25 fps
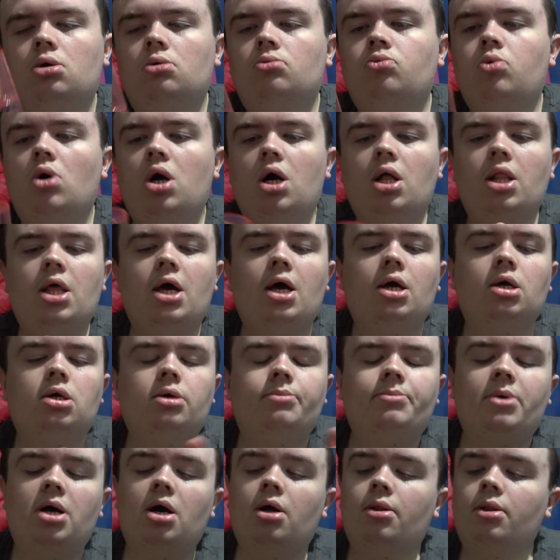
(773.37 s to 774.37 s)
what I like
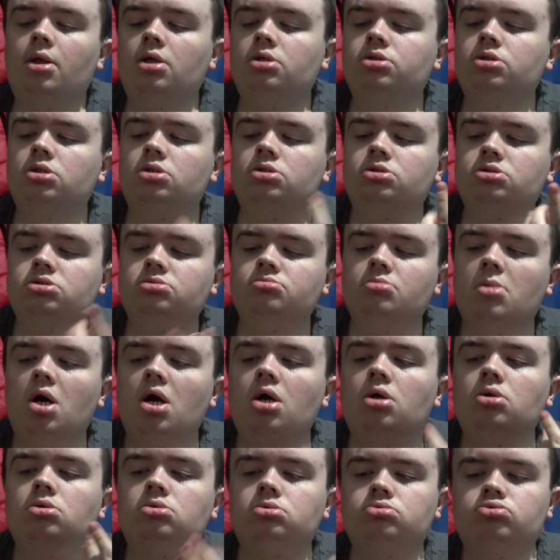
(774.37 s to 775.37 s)
about this, it
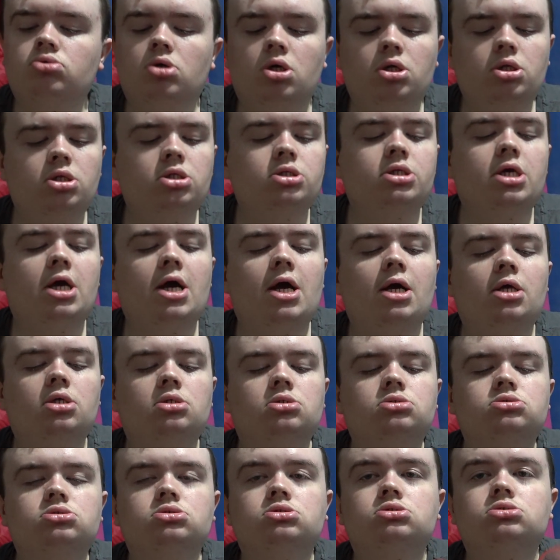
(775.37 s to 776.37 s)
smells really
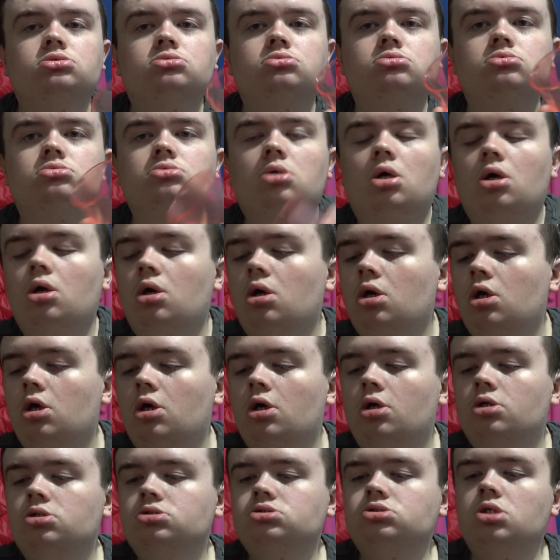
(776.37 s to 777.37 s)
nice.
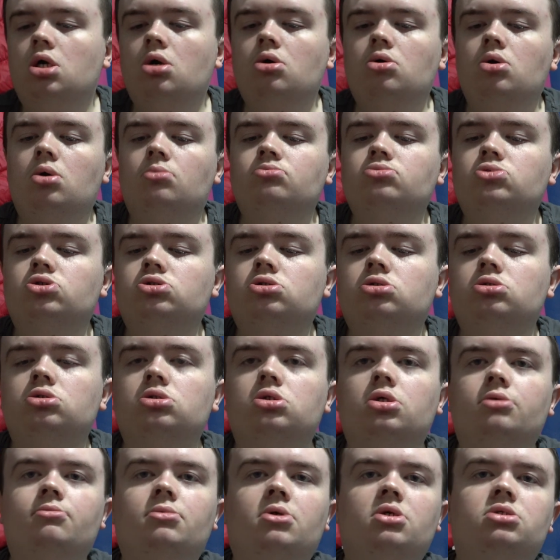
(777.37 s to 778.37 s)
So, I'm just going
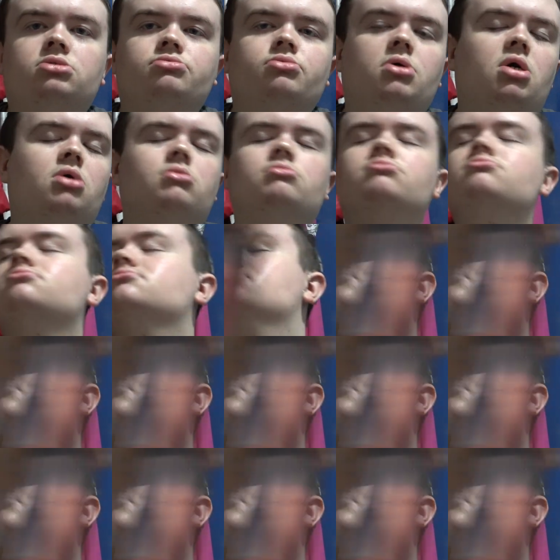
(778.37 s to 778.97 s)
to give it a spray.